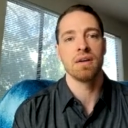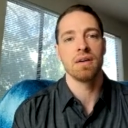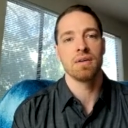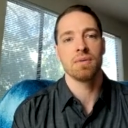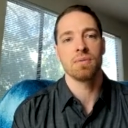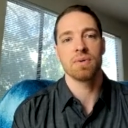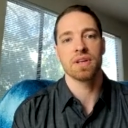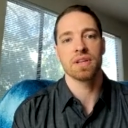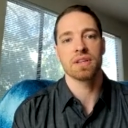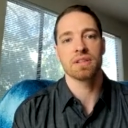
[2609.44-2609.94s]

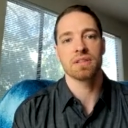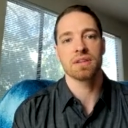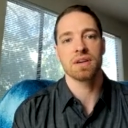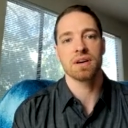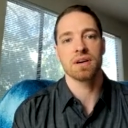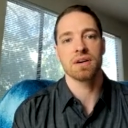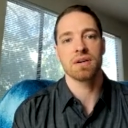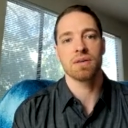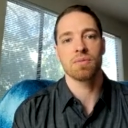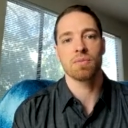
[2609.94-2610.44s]
with
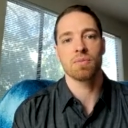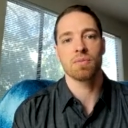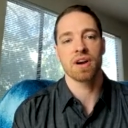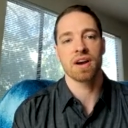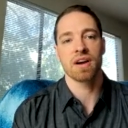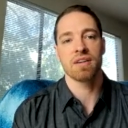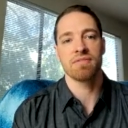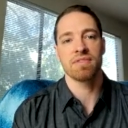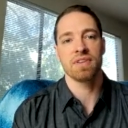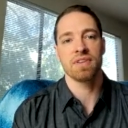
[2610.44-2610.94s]
uh, where
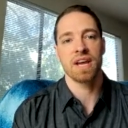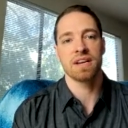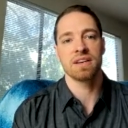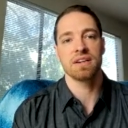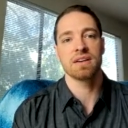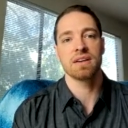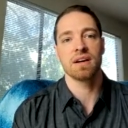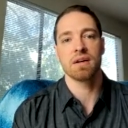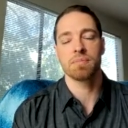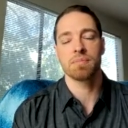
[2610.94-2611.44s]
i've
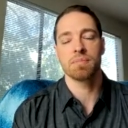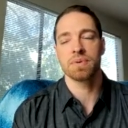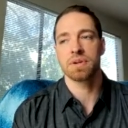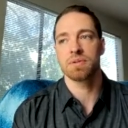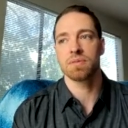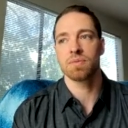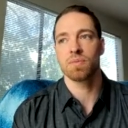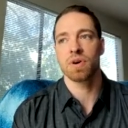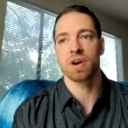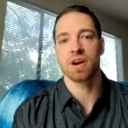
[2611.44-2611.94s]
ended up and
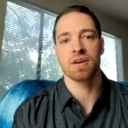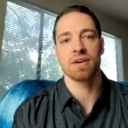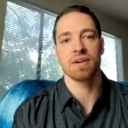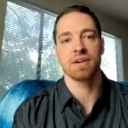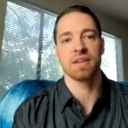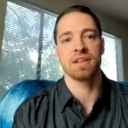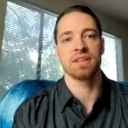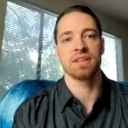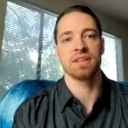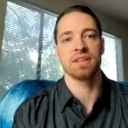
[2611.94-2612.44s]
what I,
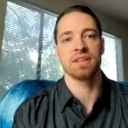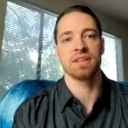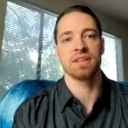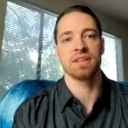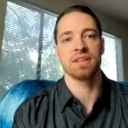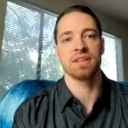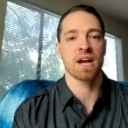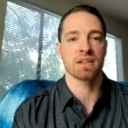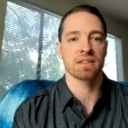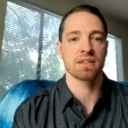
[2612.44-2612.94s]
and the
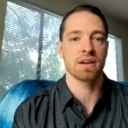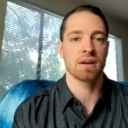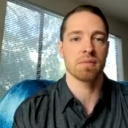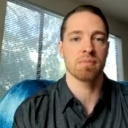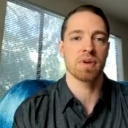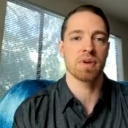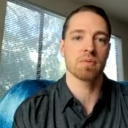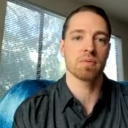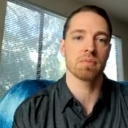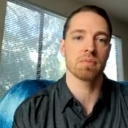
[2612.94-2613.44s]
impact that
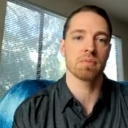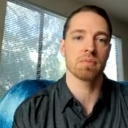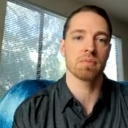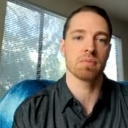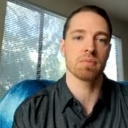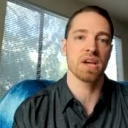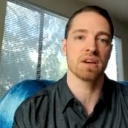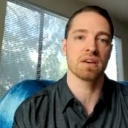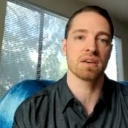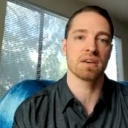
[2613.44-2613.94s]
i'm able to
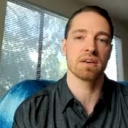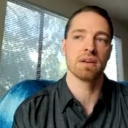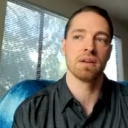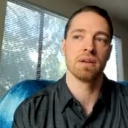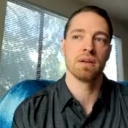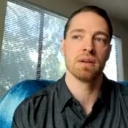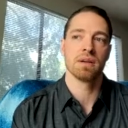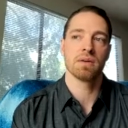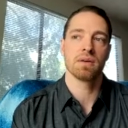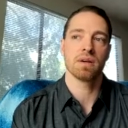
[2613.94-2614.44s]
make
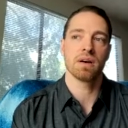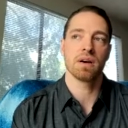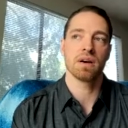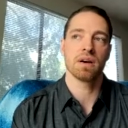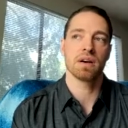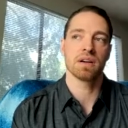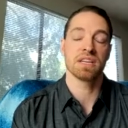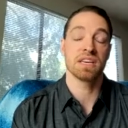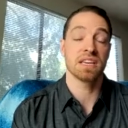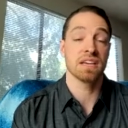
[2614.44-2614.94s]

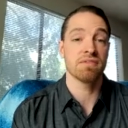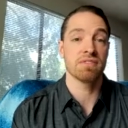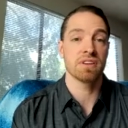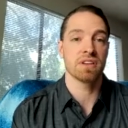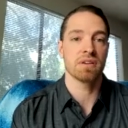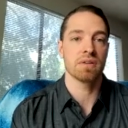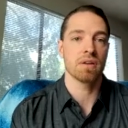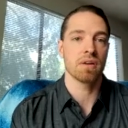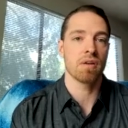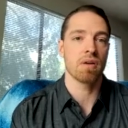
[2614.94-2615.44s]
uh,
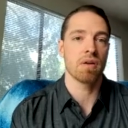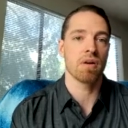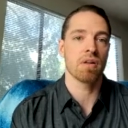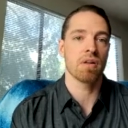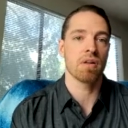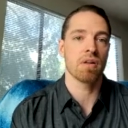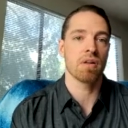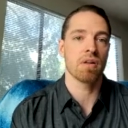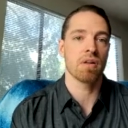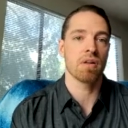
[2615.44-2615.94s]
given all
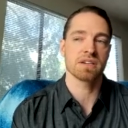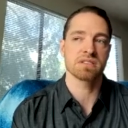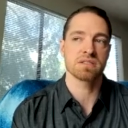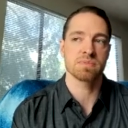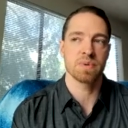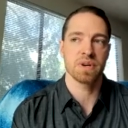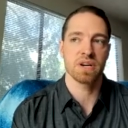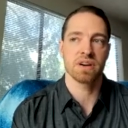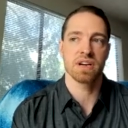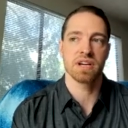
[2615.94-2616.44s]
of my
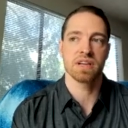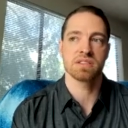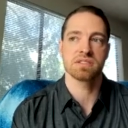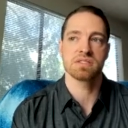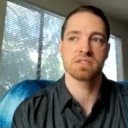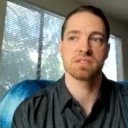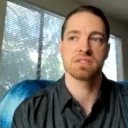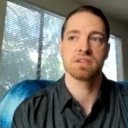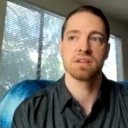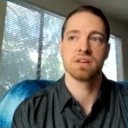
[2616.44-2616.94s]

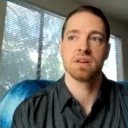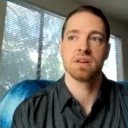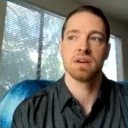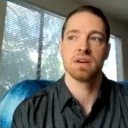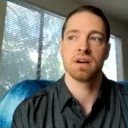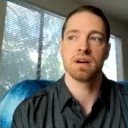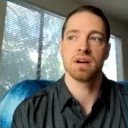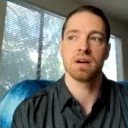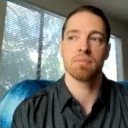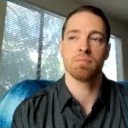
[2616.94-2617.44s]
experience
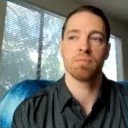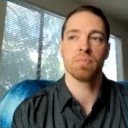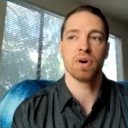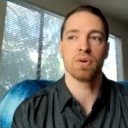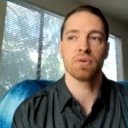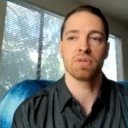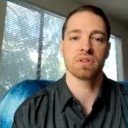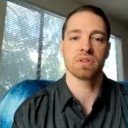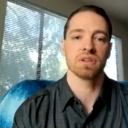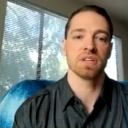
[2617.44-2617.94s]
um,
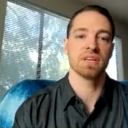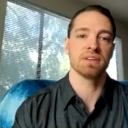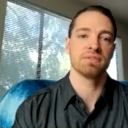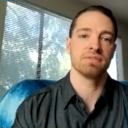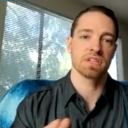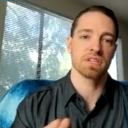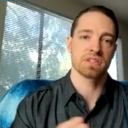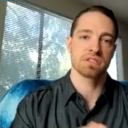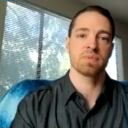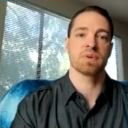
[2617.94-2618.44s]
both
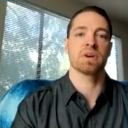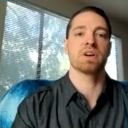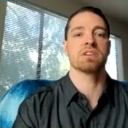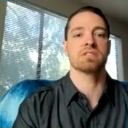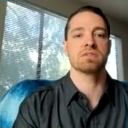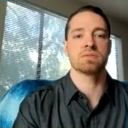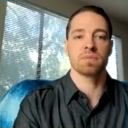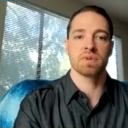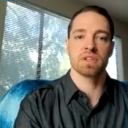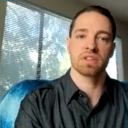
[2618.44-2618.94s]
lived
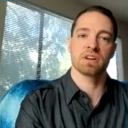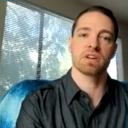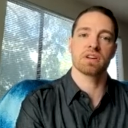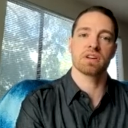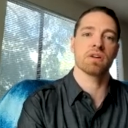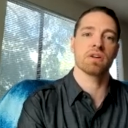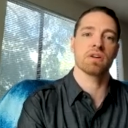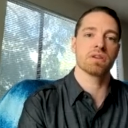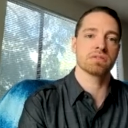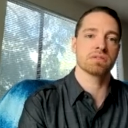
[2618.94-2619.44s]
experience with
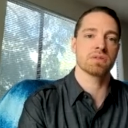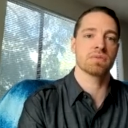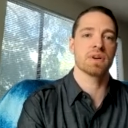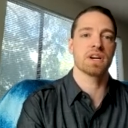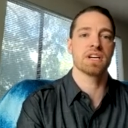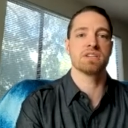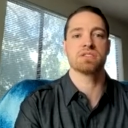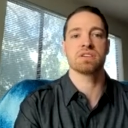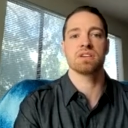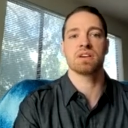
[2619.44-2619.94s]

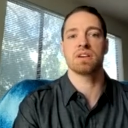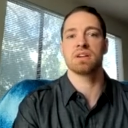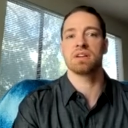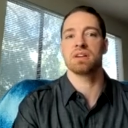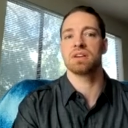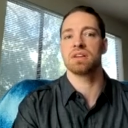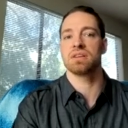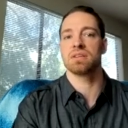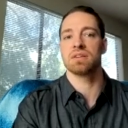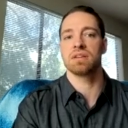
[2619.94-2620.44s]
incarceration
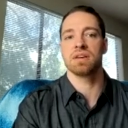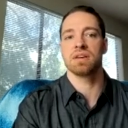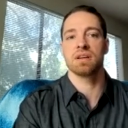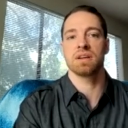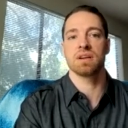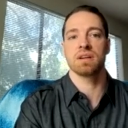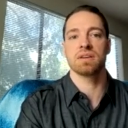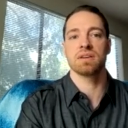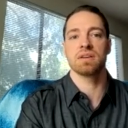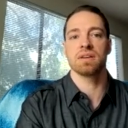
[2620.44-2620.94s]
and
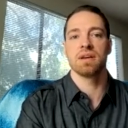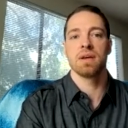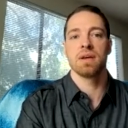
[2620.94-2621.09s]
and